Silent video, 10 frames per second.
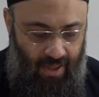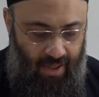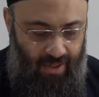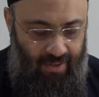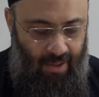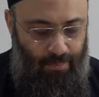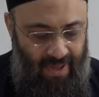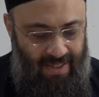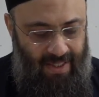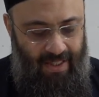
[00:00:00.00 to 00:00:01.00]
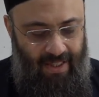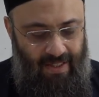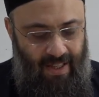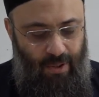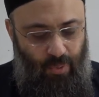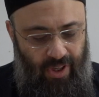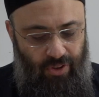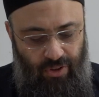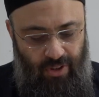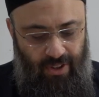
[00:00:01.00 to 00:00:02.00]
"The mystic does not
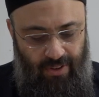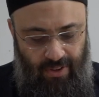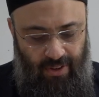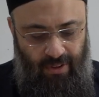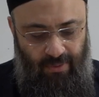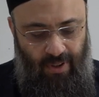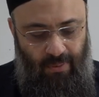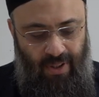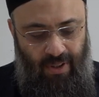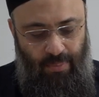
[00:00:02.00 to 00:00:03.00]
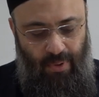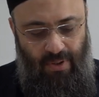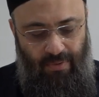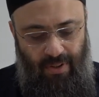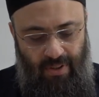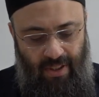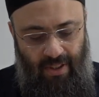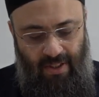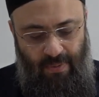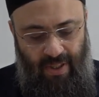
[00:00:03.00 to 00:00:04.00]
wish to return from the repose of
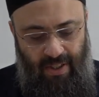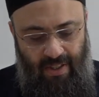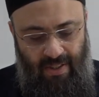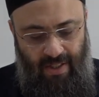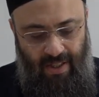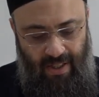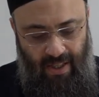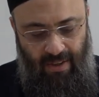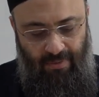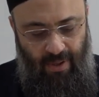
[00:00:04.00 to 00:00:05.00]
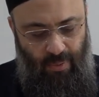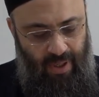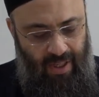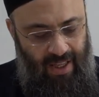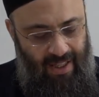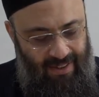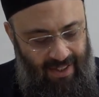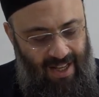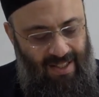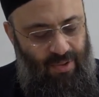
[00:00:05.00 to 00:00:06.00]
unitary experience, and even when he
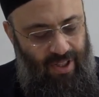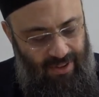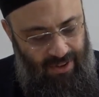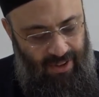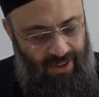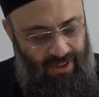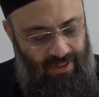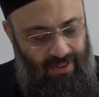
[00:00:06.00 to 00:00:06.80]
does return,